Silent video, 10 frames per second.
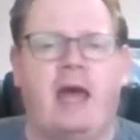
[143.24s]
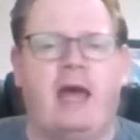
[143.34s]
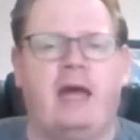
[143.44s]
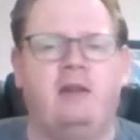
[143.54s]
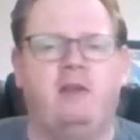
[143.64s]

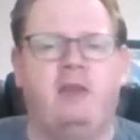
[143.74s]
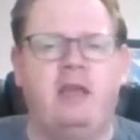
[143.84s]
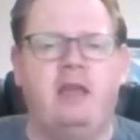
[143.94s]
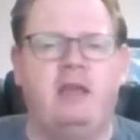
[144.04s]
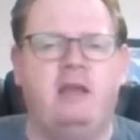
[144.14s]
And
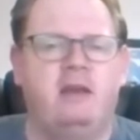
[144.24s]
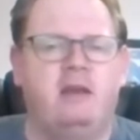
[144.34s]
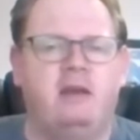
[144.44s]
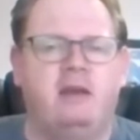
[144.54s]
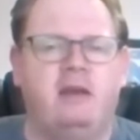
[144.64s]
the
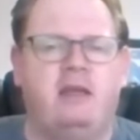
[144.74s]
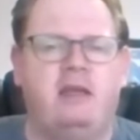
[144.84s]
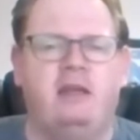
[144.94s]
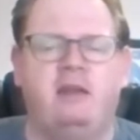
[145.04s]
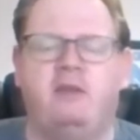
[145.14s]

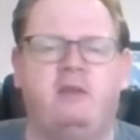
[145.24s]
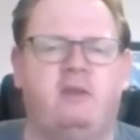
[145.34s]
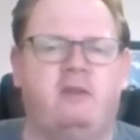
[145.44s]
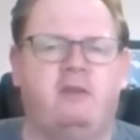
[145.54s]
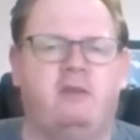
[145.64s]

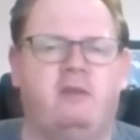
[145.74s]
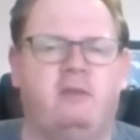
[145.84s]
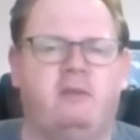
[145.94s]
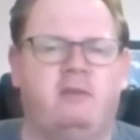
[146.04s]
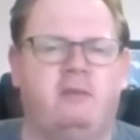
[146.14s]
killer's
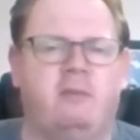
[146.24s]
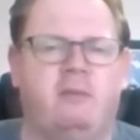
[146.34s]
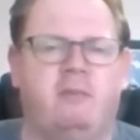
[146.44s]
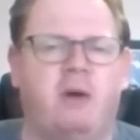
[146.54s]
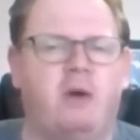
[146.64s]

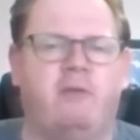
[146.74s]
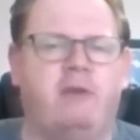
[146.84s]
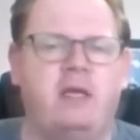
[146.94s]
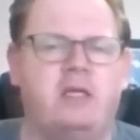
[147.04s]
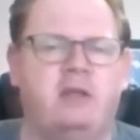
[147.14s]

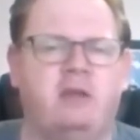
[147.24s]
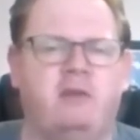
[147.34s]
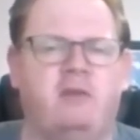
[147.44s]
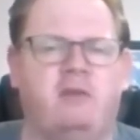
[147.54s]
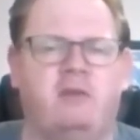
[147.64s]

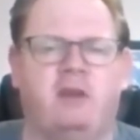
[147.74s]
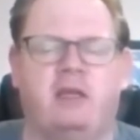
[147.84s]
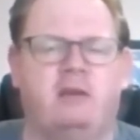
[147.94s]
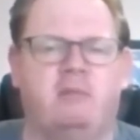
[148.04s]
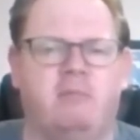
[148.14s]
motivations
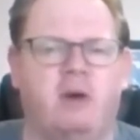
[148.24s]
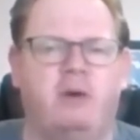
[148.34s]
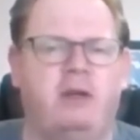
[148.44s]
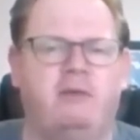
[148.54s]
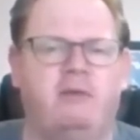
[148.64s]
and
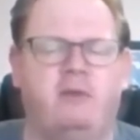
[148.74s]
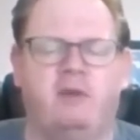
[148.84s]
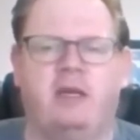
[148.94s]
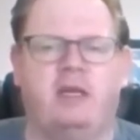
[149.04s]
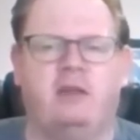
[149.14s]

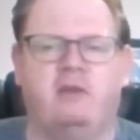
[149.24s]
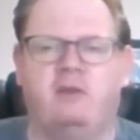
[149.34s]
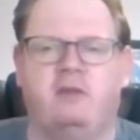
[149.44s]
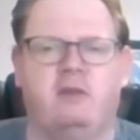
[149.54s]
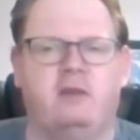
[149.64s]
motives, and
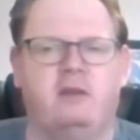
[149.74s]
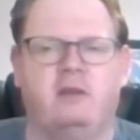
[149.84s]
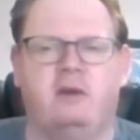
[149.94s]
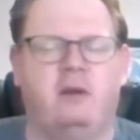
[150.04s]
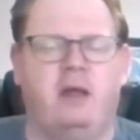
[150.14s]

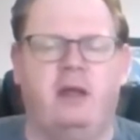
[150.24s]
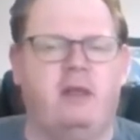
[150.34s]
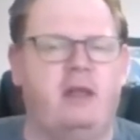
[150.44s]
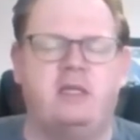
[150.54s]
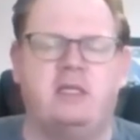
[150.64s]

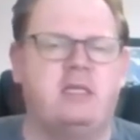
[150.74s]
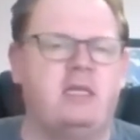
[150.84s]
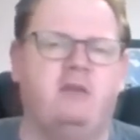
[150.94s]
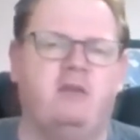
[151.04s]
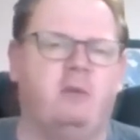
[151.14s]
it just
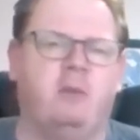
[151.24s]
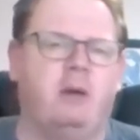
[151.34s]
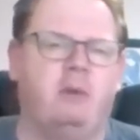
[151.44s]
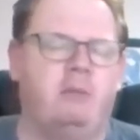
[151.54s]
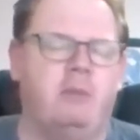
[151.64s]
didn't sit
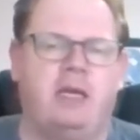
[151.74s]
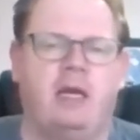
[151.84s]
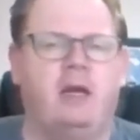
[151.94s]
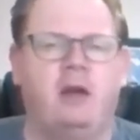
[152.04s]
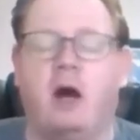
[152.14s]
well with me.
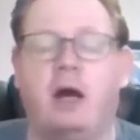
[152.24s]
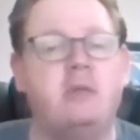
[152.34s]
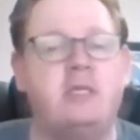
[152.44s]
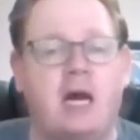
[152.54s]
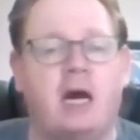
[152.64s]
And I
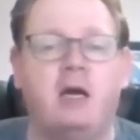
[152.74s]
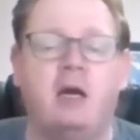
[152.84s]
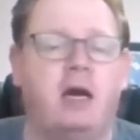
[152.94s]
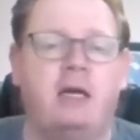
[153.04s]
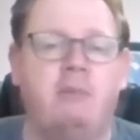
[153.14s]
was
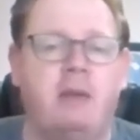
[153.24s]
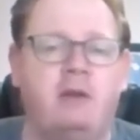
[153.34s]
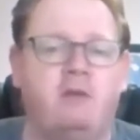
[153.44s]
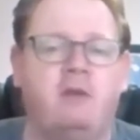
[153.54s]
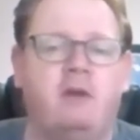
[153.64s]
young, I
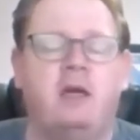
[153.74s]
admit.